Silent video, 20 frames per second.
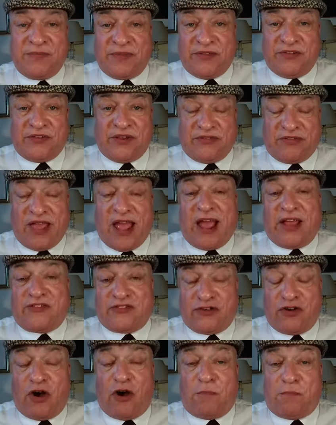He said,
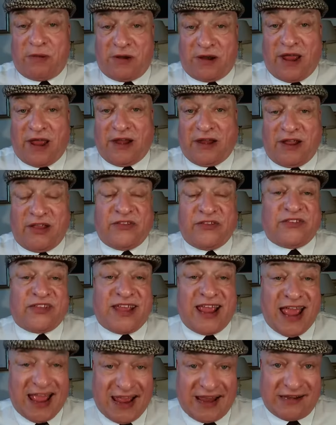that's not polite, it's
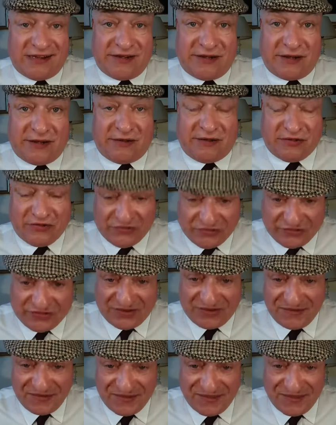candles.